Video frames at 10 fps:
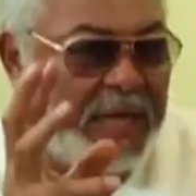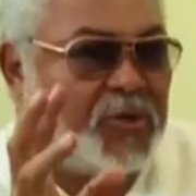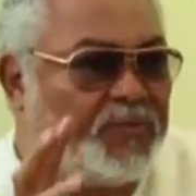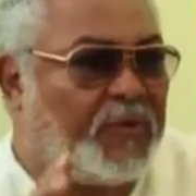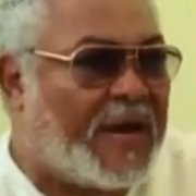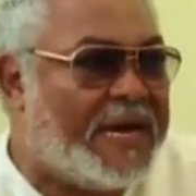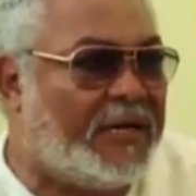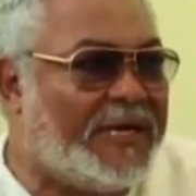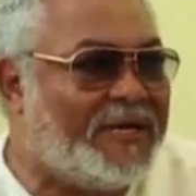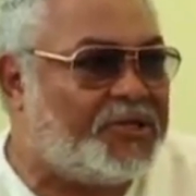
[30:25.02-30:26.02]
and to provide
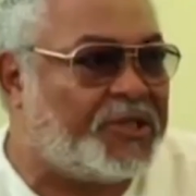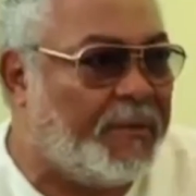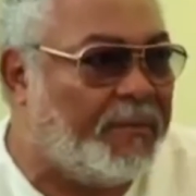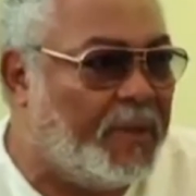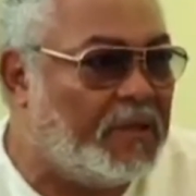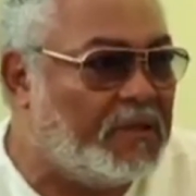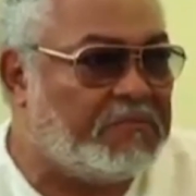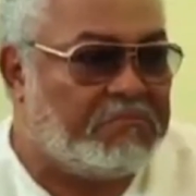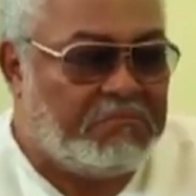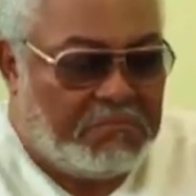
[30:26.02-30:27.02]
leadership.
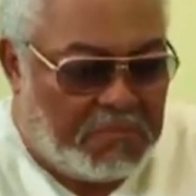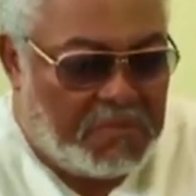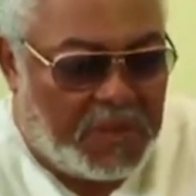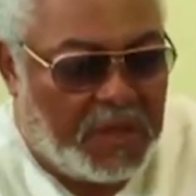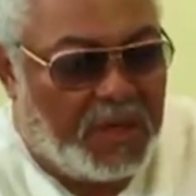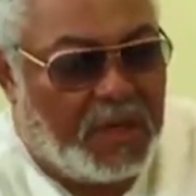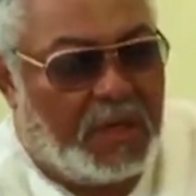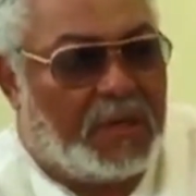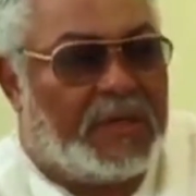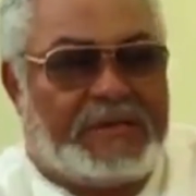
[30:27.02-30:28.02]

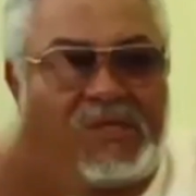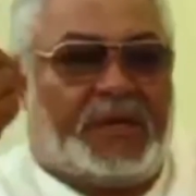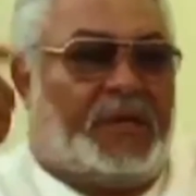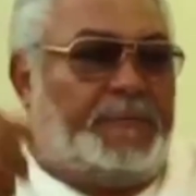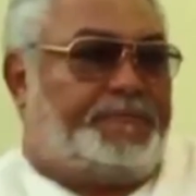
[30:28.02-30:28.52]
That's it.